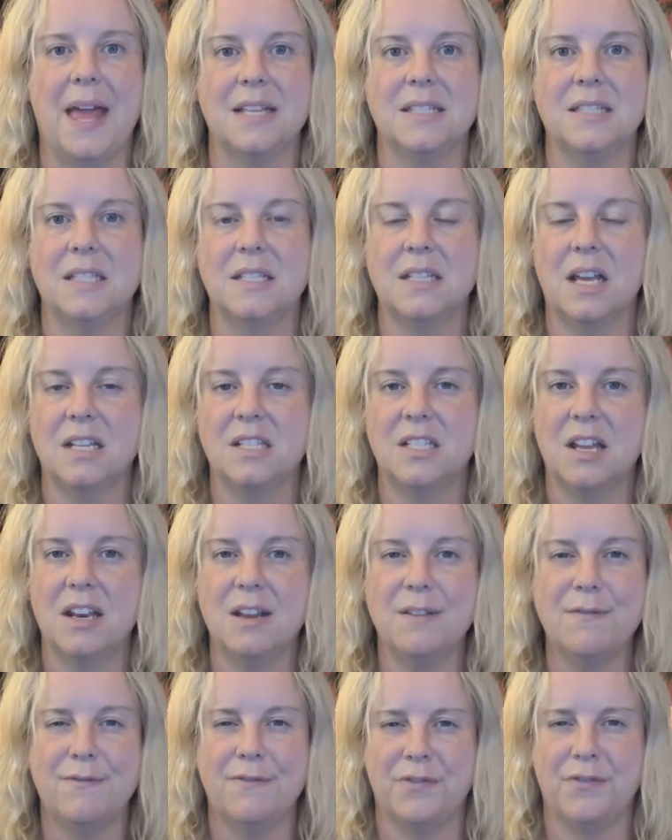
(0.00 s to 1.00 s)
has a
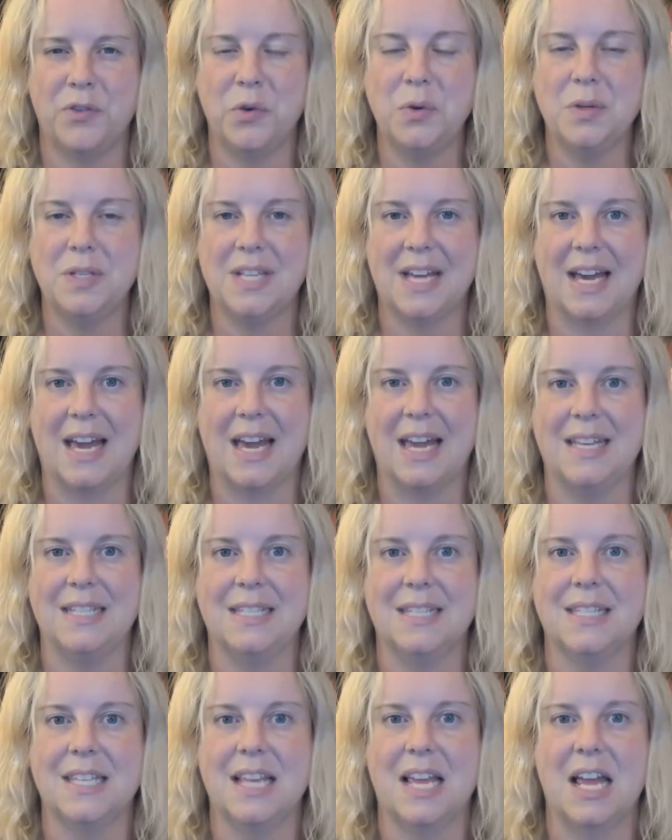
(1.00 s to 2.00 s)
ton of food
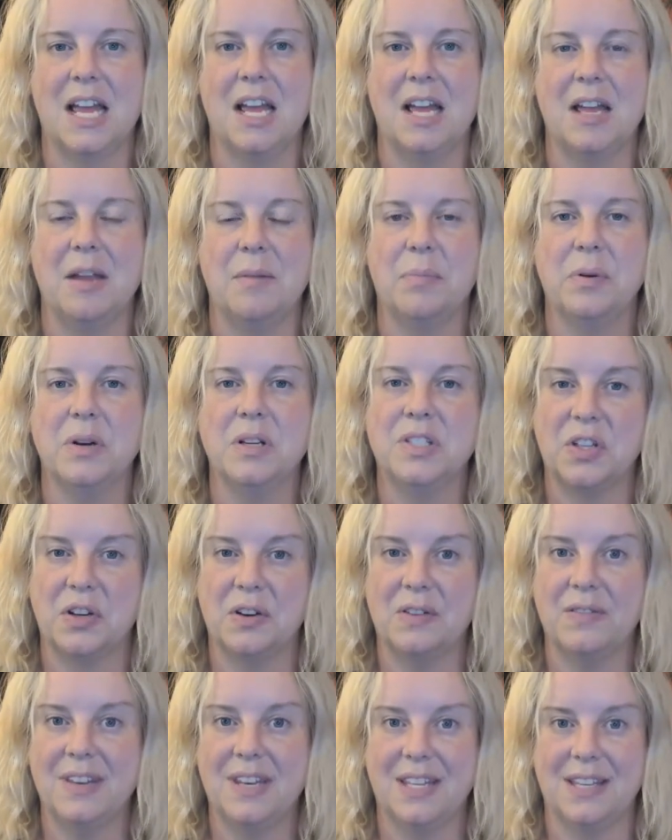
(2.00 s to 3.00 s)
dyes and
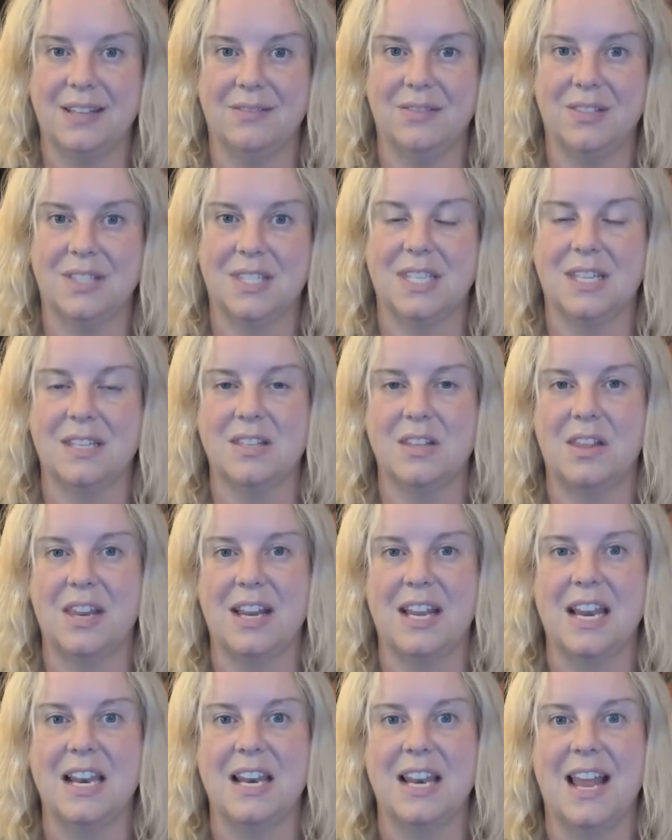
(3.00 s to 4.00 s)
preservatives so that
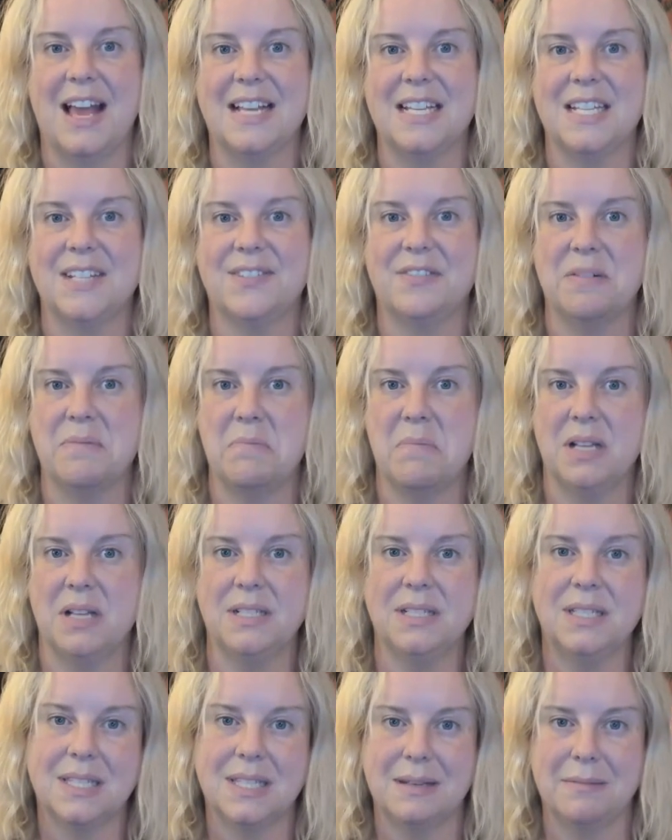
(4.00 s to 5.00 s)
it can last for
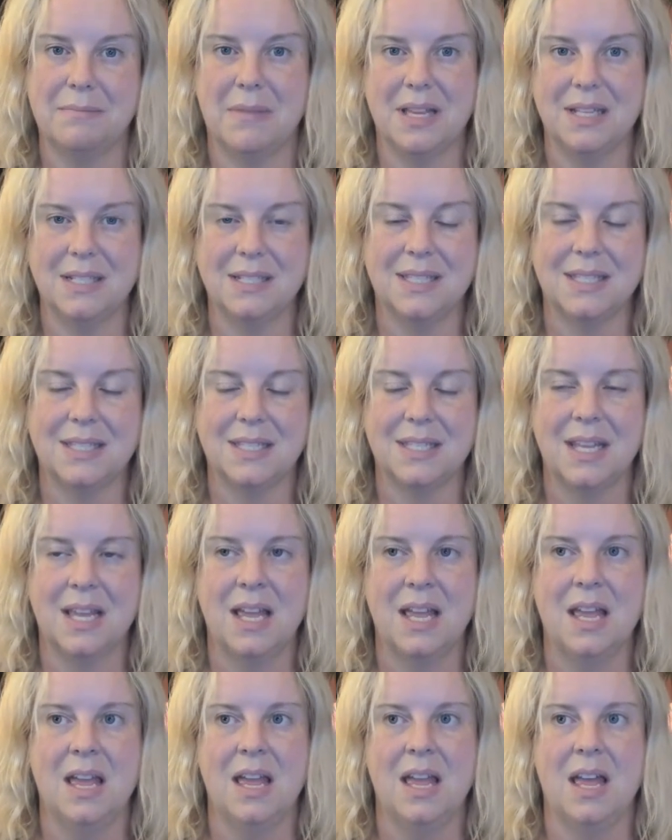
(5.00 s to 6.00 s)
months and months.
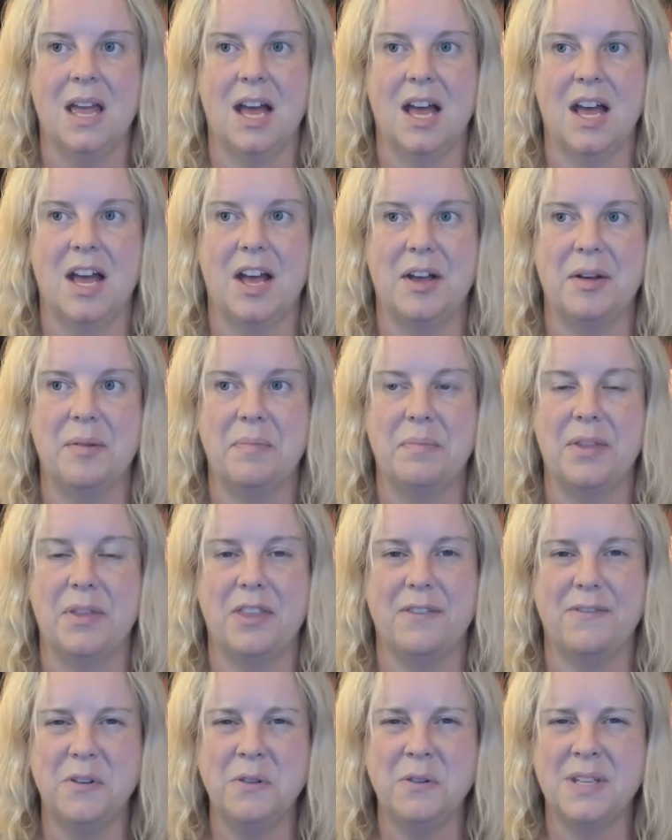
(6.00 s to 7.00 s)
But
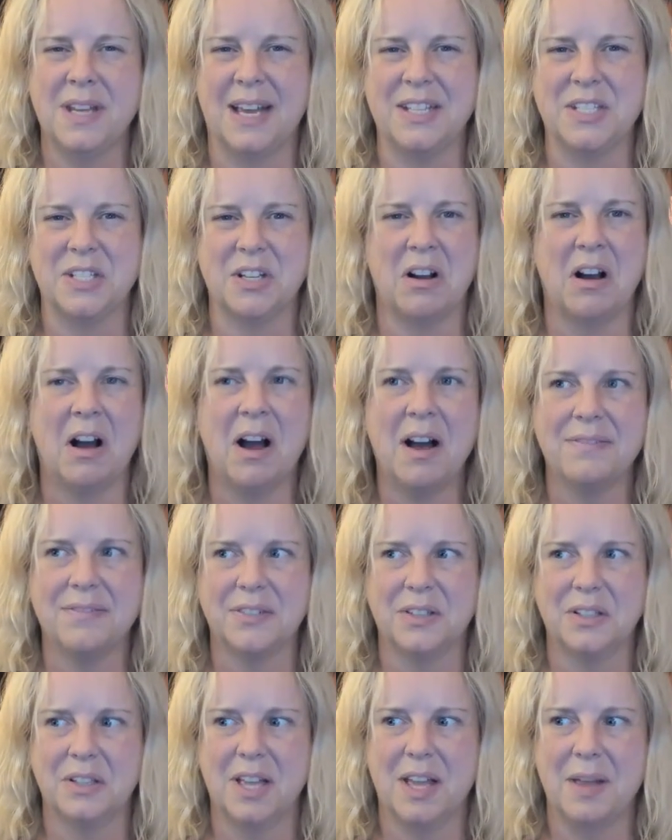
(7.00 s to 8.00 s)
the food dyes are
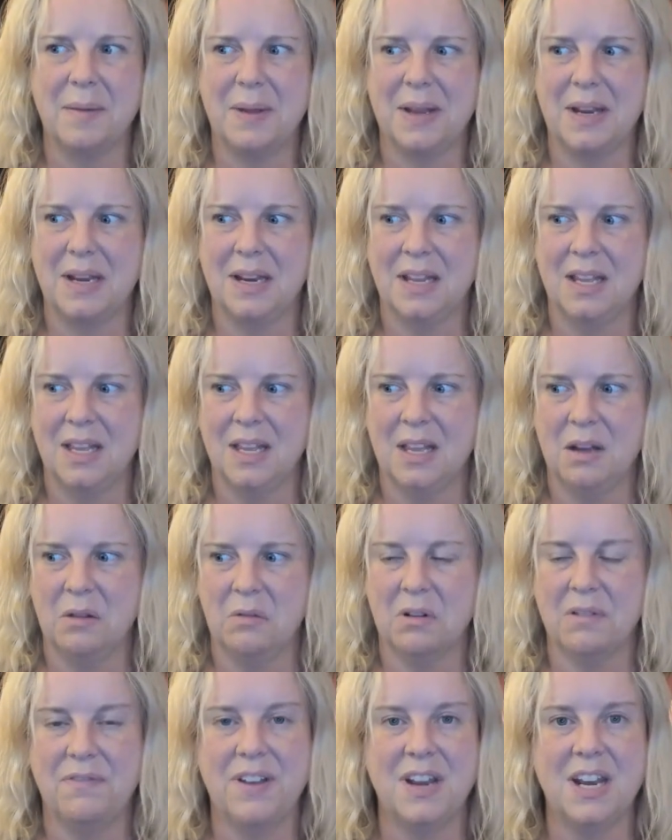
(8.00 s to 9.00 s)
awful. I mean,
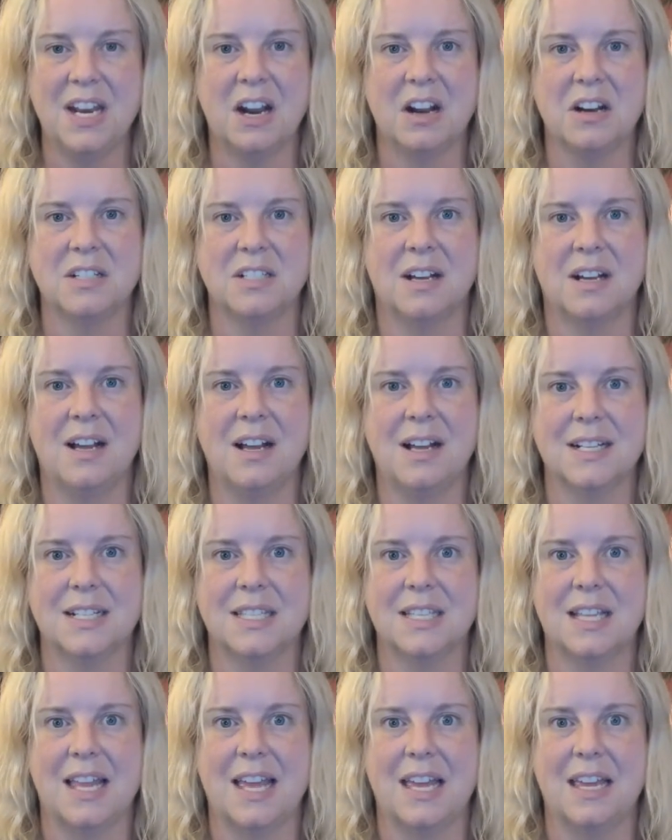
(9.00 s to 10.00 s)
we're feeding our
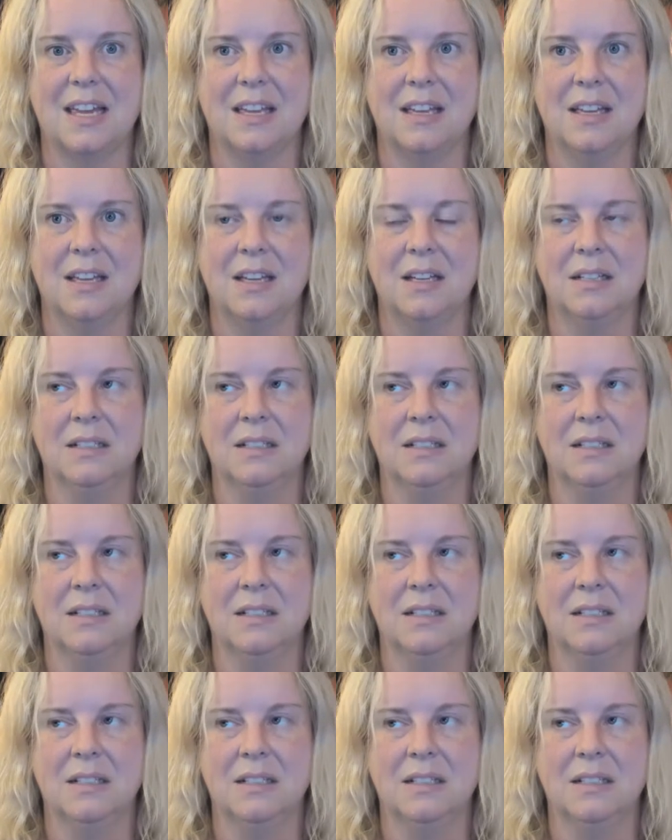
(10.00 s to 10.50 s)
dogs like,